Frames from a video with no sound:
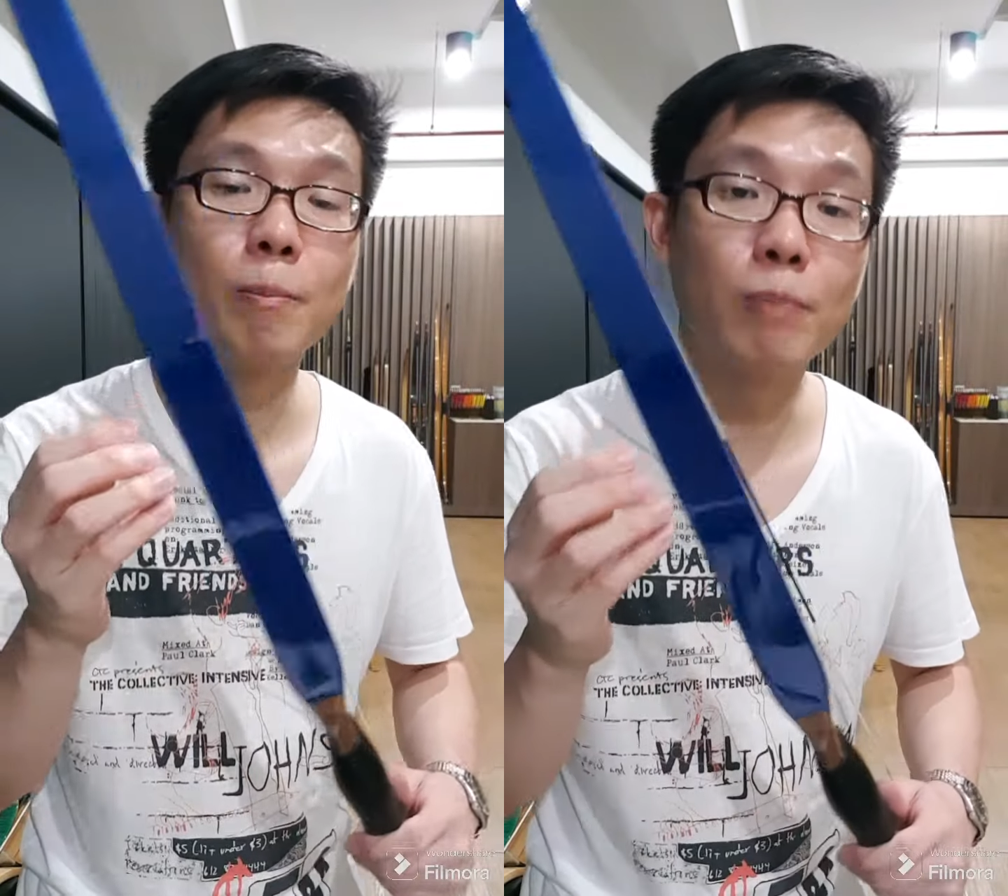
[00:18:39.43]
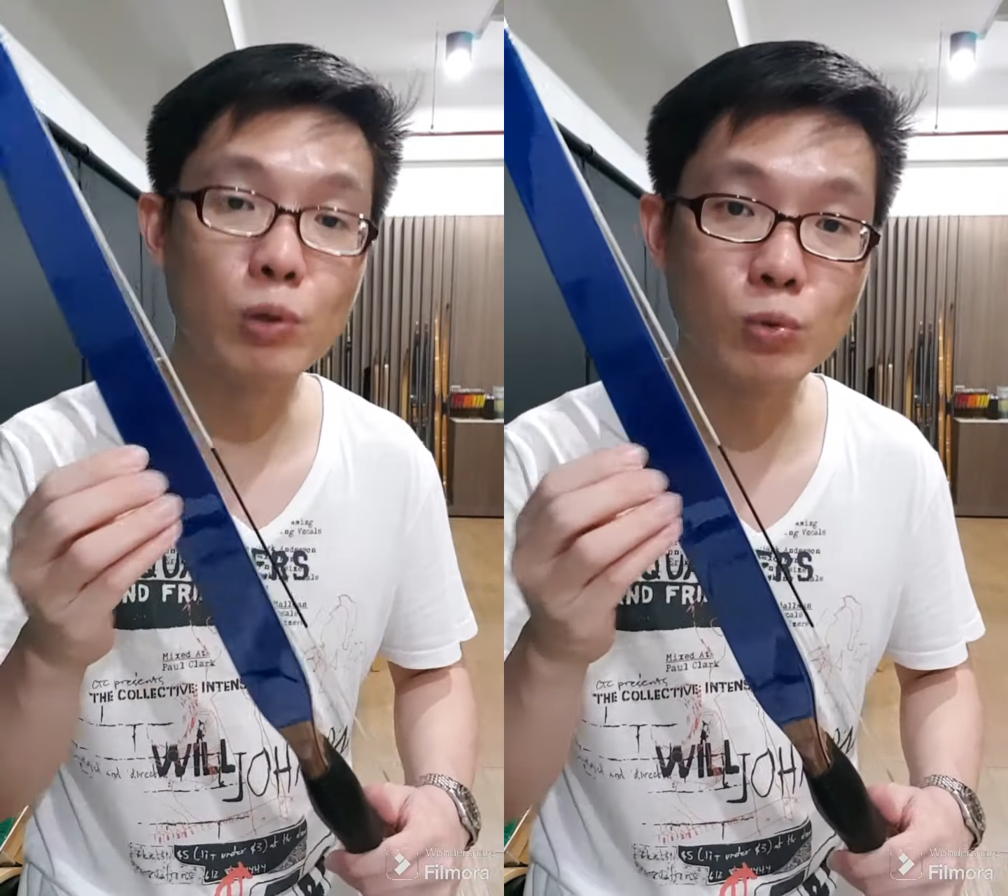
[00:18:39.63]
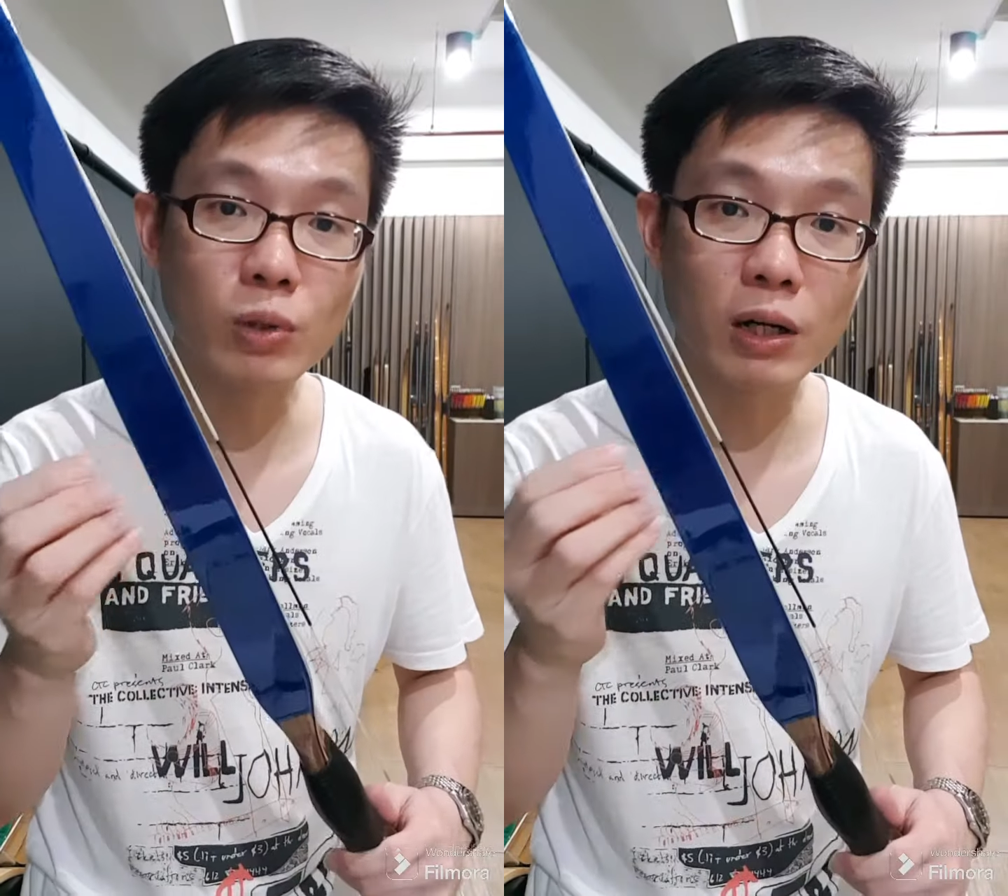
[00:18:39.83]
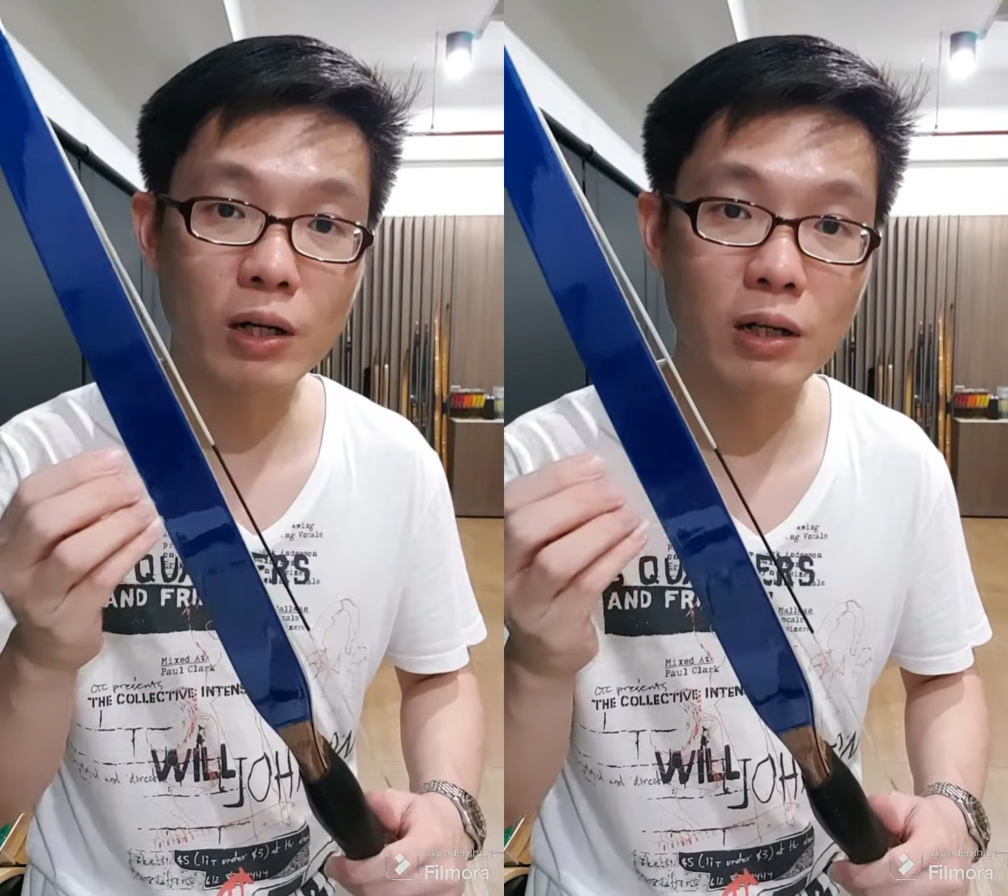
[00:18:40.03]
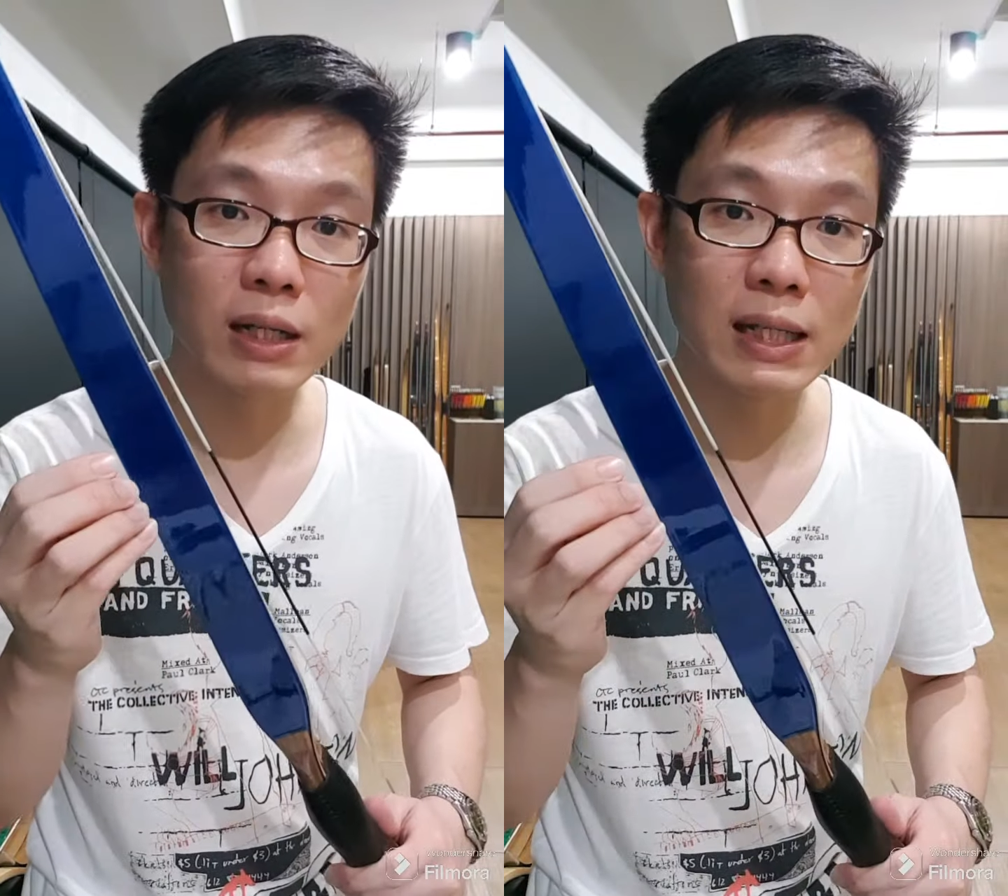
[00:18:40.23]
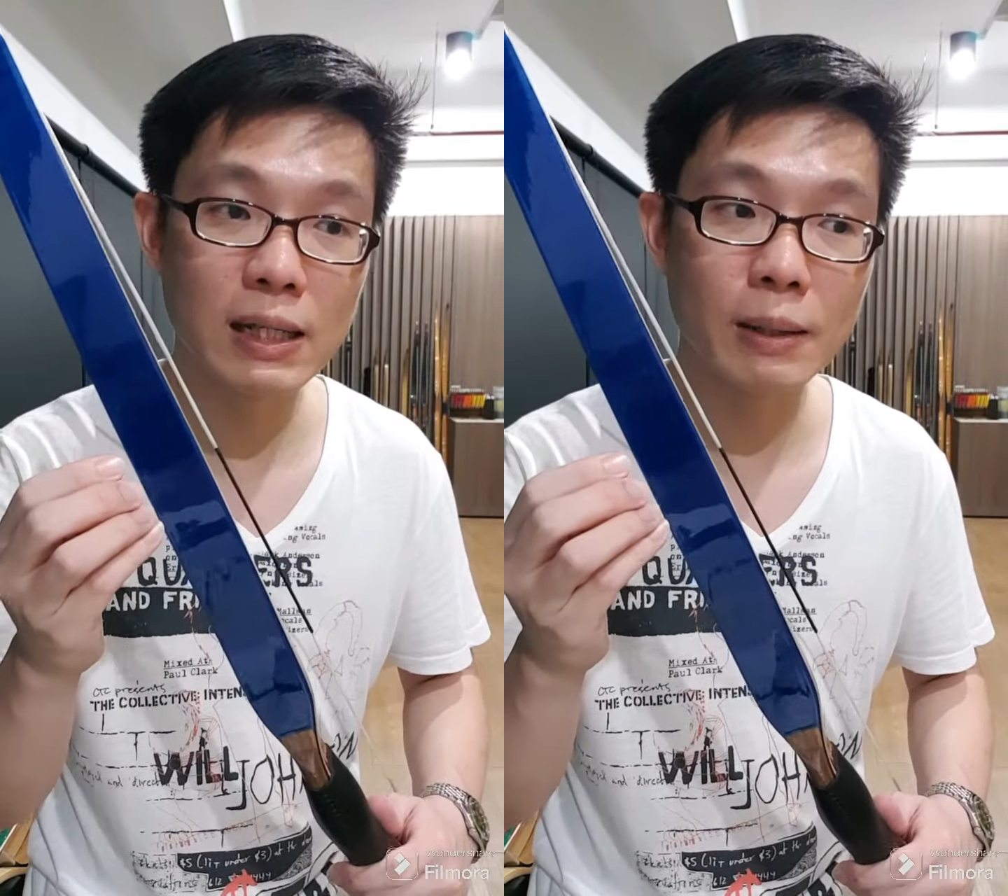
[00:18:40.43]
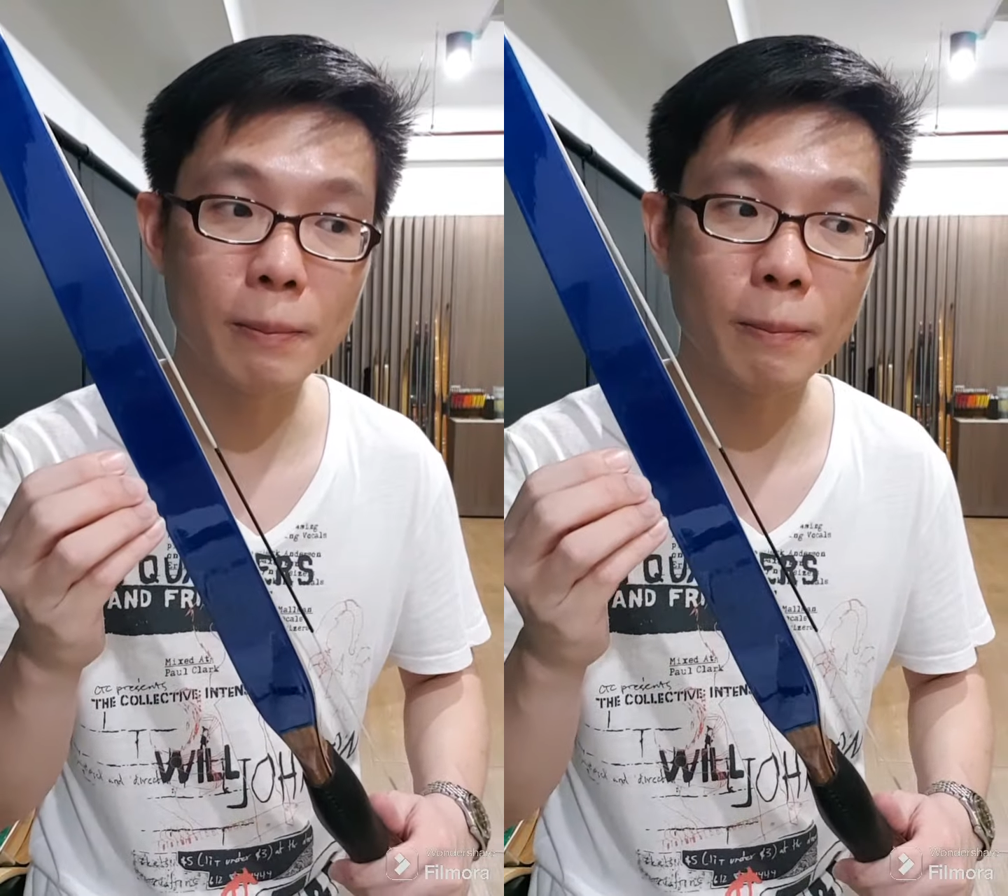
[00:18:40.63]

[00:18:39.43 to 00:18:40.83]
blue curly